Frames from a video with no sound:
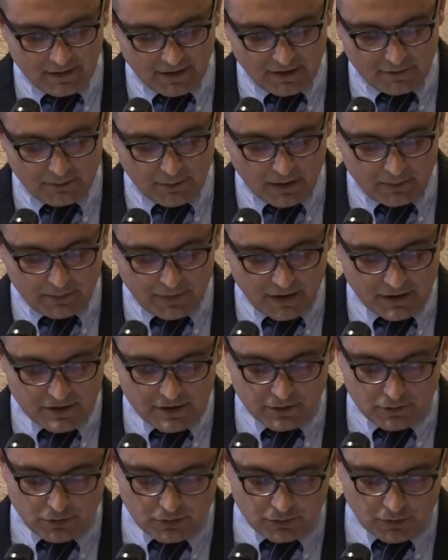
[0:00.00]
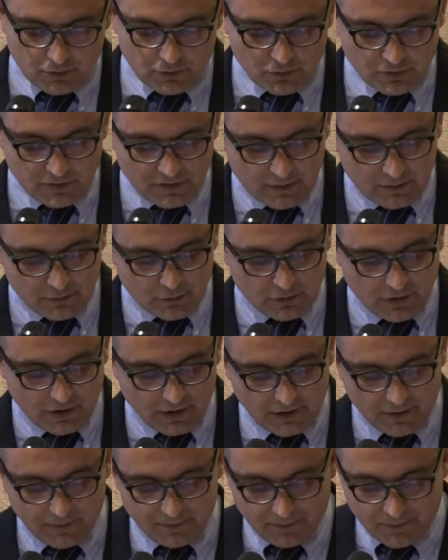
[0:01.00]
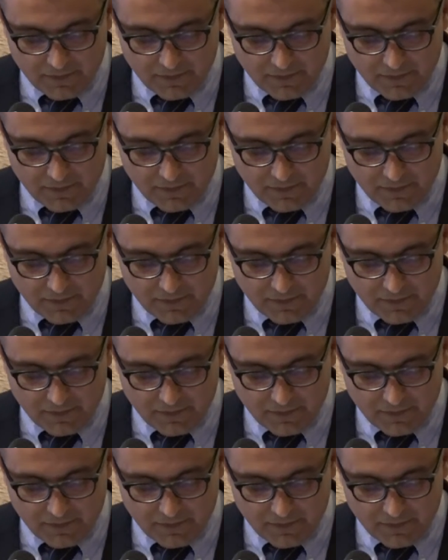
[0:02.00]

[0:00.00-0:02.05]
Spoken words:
It's my pleasure to introduce him today.